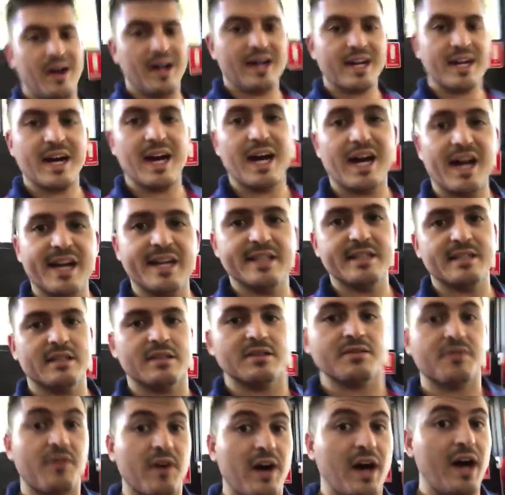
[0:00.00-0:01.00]
All right, guys.
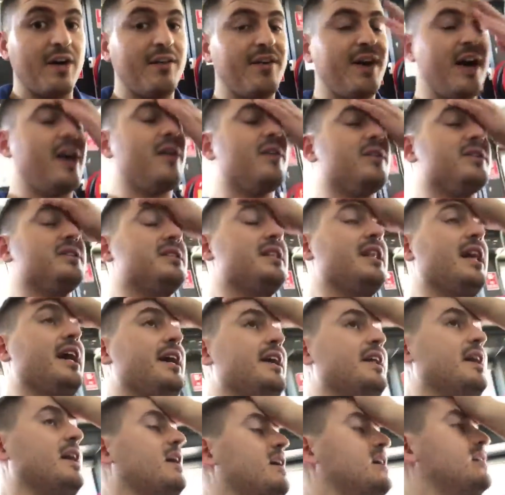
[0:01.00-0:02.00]
It's 5 hours
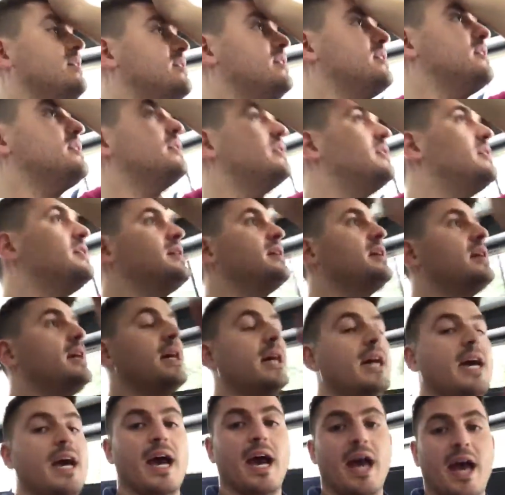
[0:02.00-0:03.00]
later,
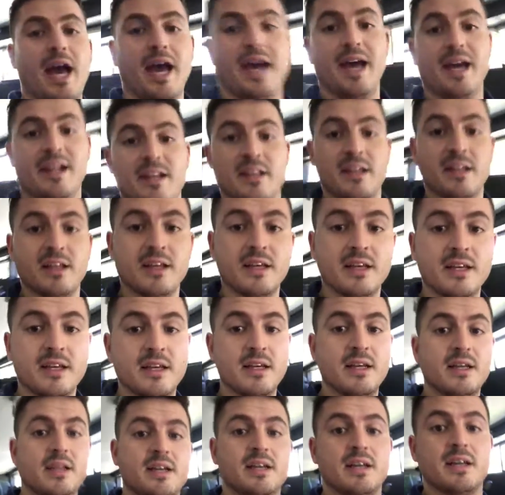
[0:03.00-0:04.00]
and
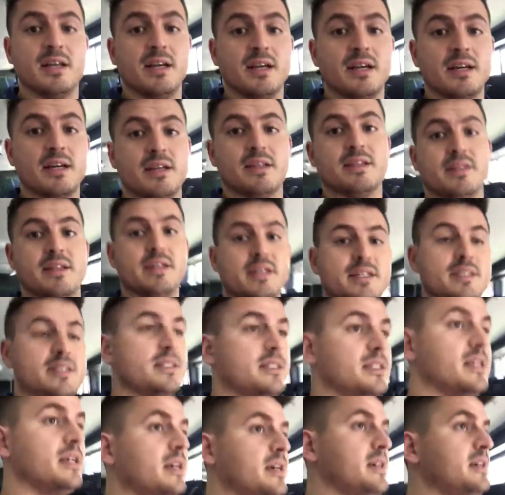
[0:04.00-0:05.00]

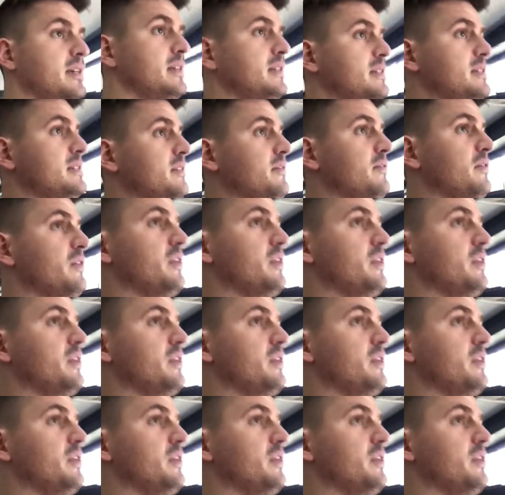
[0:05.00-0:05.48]
this is the